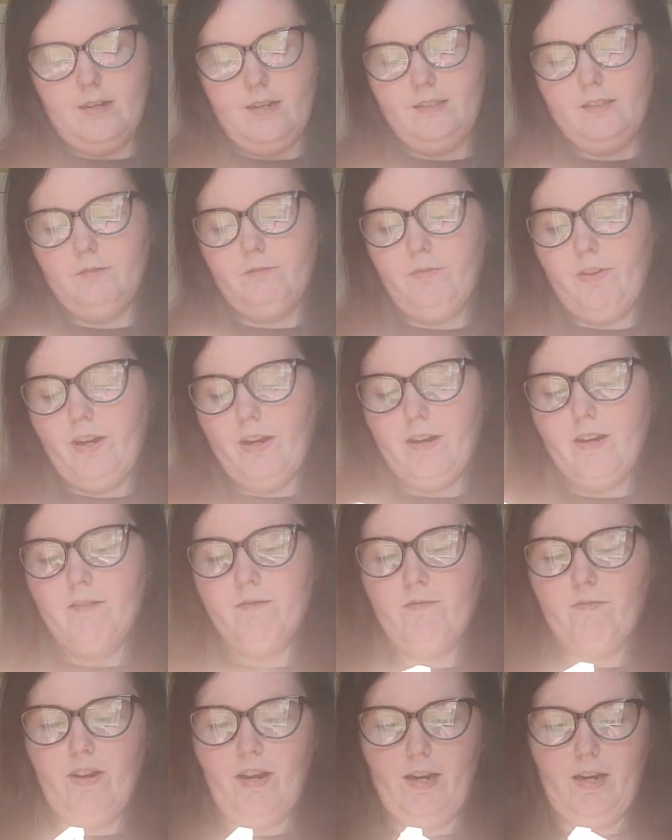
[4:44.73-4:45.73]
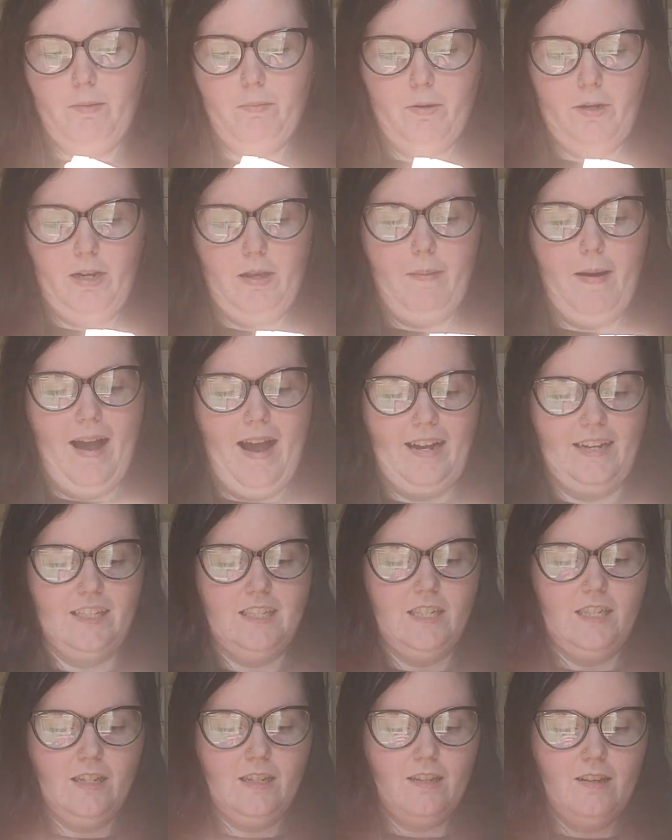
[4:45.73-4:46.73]
It's very, very pretty
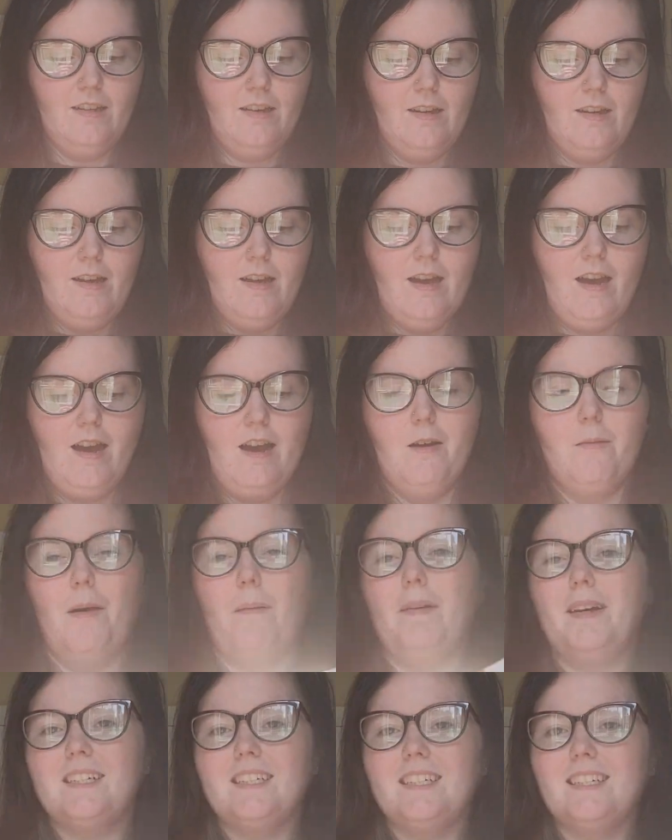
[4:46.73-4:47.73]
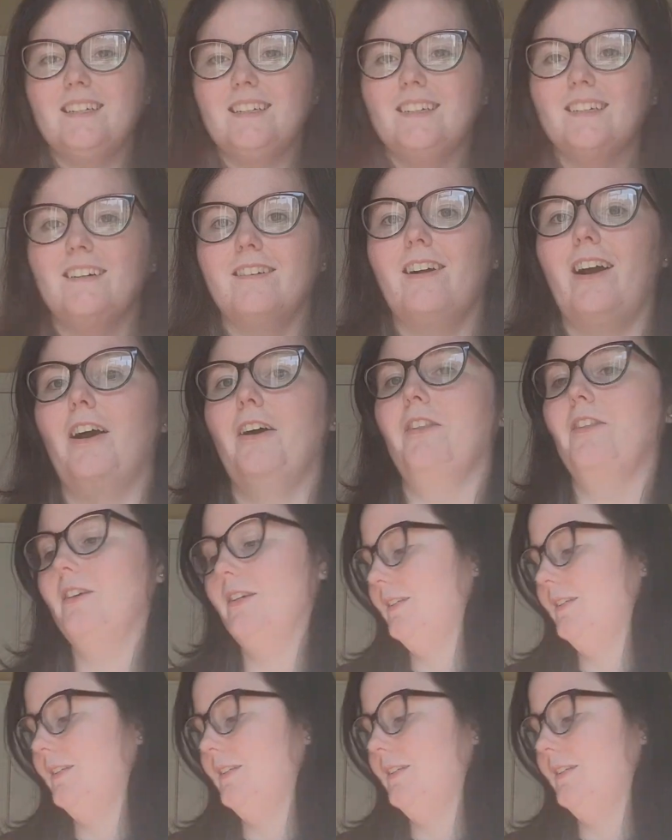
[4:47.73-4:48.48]
packaging. I'm actually going to go cut